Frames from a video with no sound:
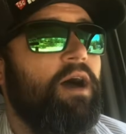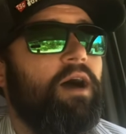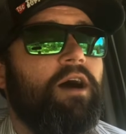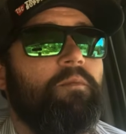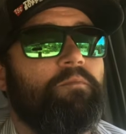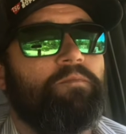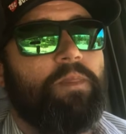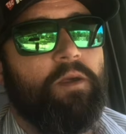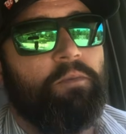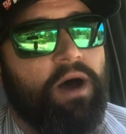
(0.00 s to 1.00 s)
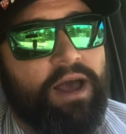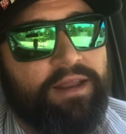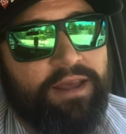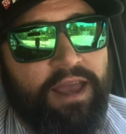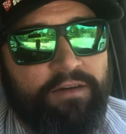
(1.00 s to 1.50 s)
But
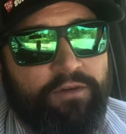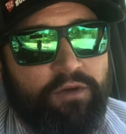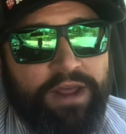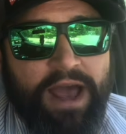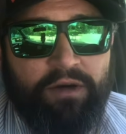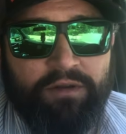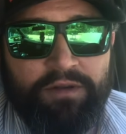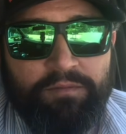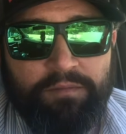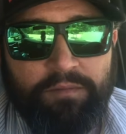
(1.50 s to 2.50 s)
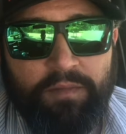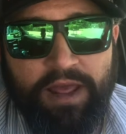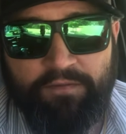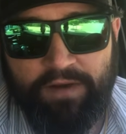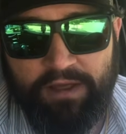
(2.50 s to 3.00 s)
if you doubting
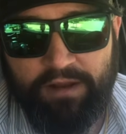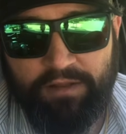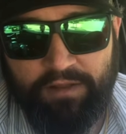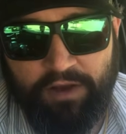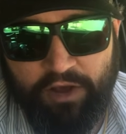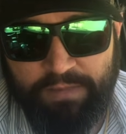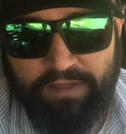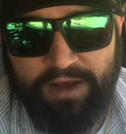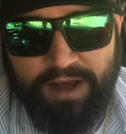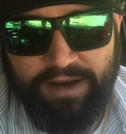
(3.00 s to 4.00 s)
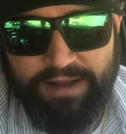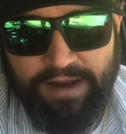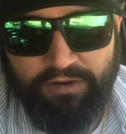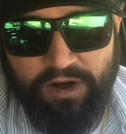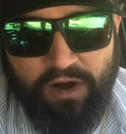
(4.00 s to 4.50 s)
if it could be the
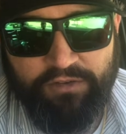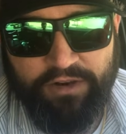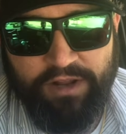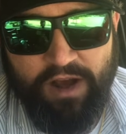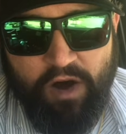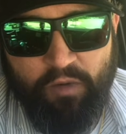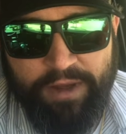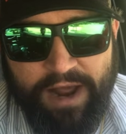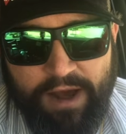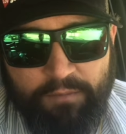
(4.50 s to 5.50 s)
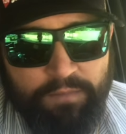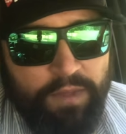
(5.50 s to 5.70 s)
contactor causing it, ohm it out.